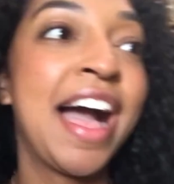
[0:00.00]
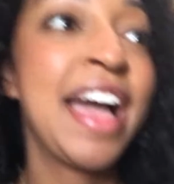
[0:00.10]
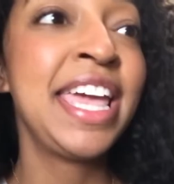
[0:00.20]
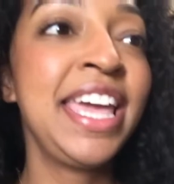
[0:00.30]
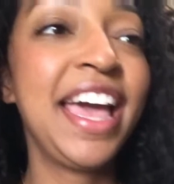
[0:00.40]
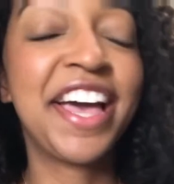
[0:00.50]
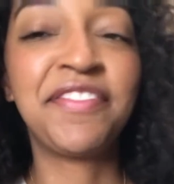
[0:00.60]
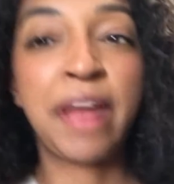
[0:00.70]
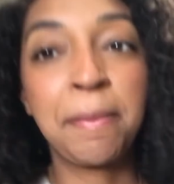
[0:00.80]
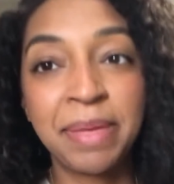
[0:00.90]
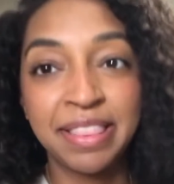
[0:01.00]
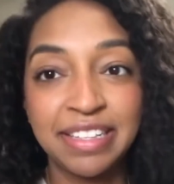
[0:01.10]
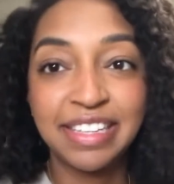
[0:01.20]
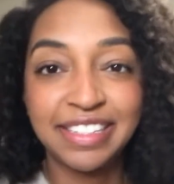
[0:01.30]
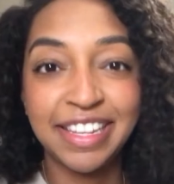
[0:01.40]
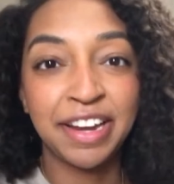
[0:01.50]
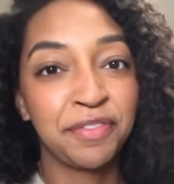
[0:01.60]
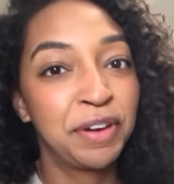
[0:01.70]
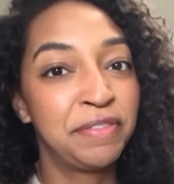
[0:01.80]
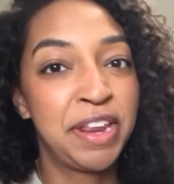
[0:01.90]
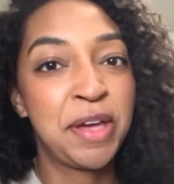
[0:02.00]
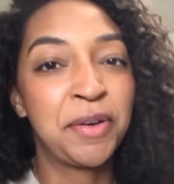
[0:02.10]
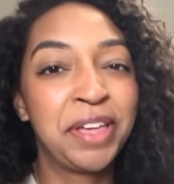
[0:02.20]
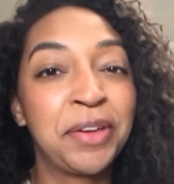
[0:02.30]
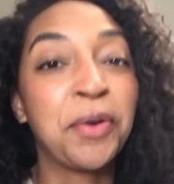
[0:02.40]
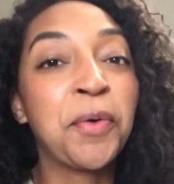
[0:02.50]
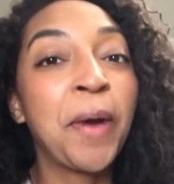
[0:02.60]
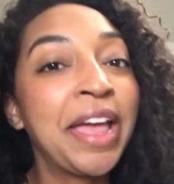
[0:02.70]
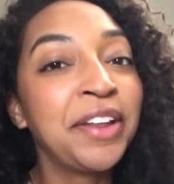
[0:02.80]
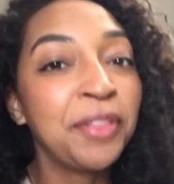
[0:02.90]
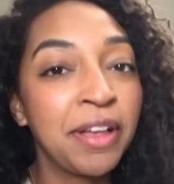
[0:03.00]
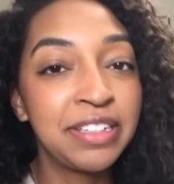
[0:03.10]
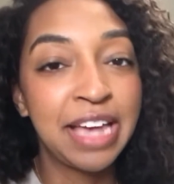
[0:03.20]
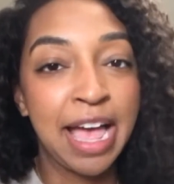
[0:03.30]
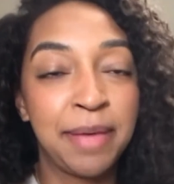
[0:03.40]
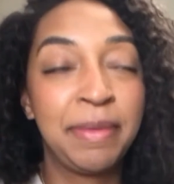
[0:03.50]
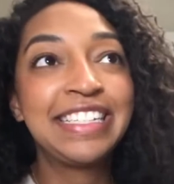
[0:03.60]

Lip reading: I have not been this excited for a video in quite a long time.